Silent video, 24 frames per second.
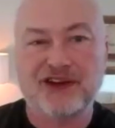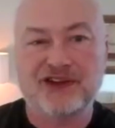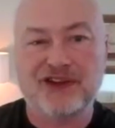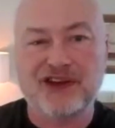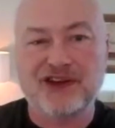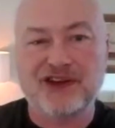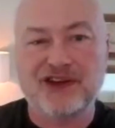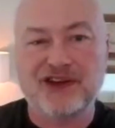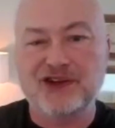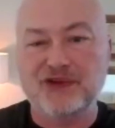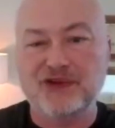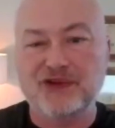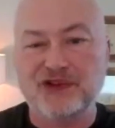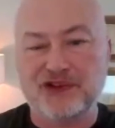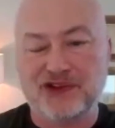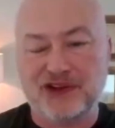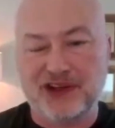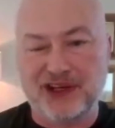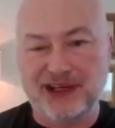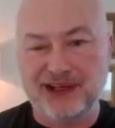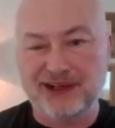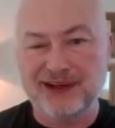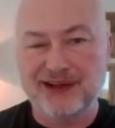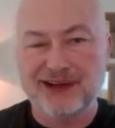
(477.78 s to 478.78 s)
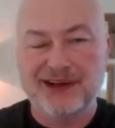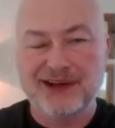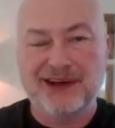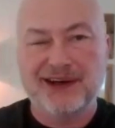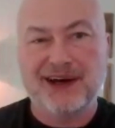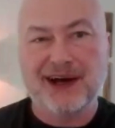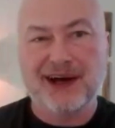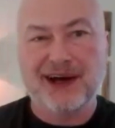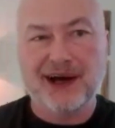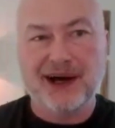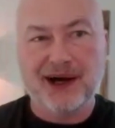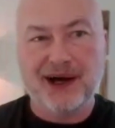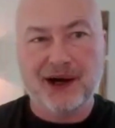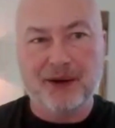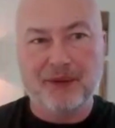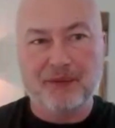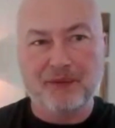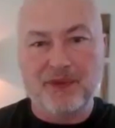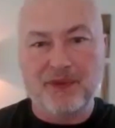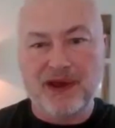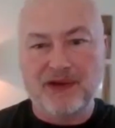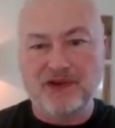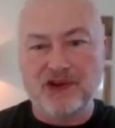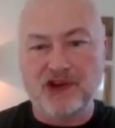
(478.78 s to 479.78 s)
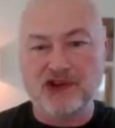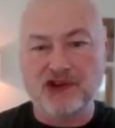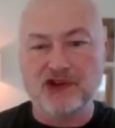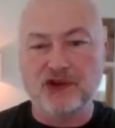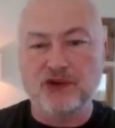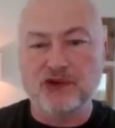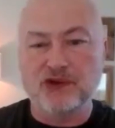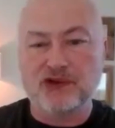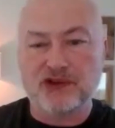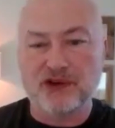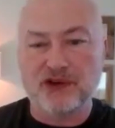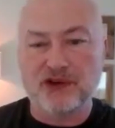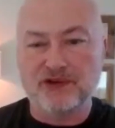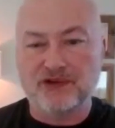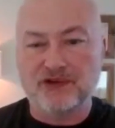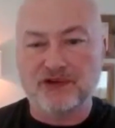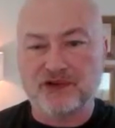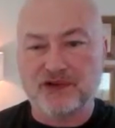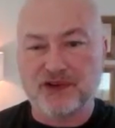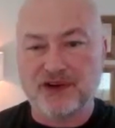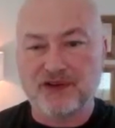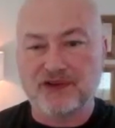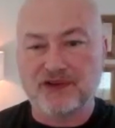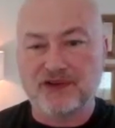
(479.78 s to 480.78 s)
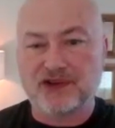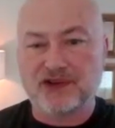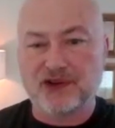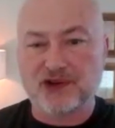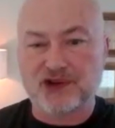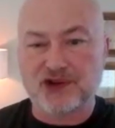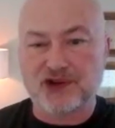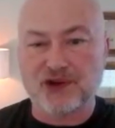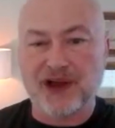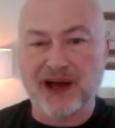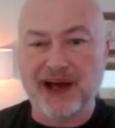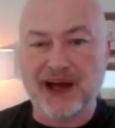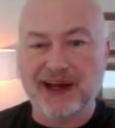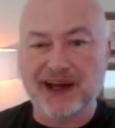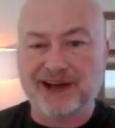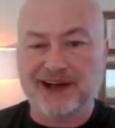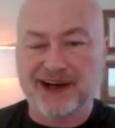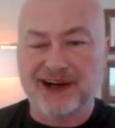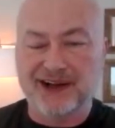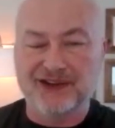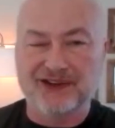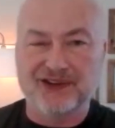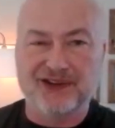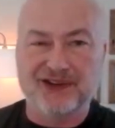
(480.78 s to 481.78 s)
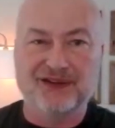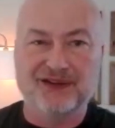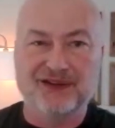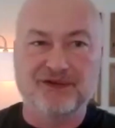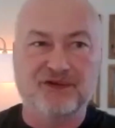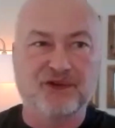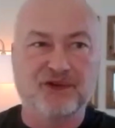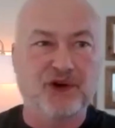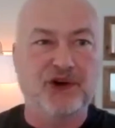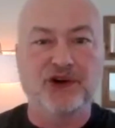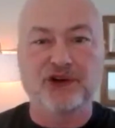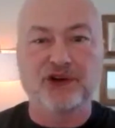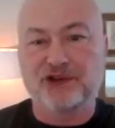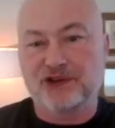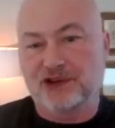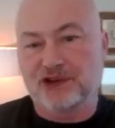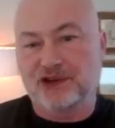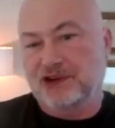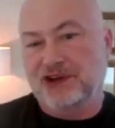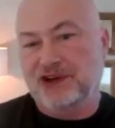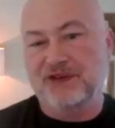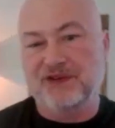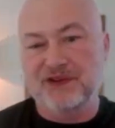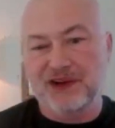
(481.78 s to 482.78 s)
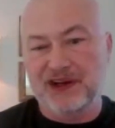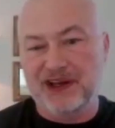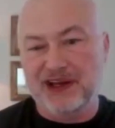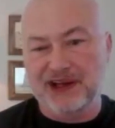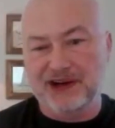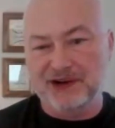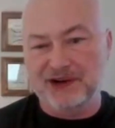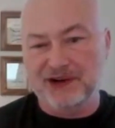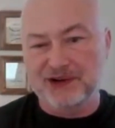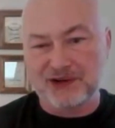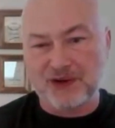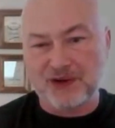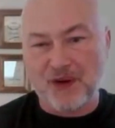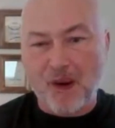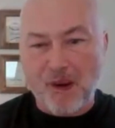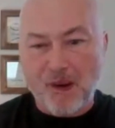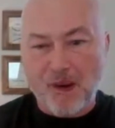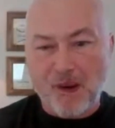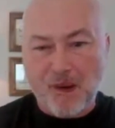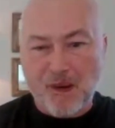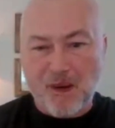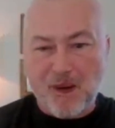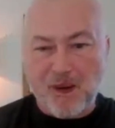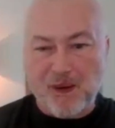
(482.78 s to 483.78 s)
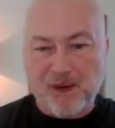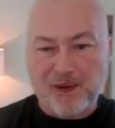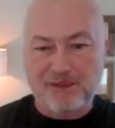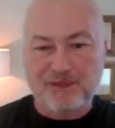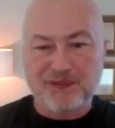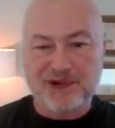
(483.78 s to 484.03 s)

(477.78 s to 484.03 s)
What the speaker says: that you've seen in the use of social icons and footers or even headers? I'm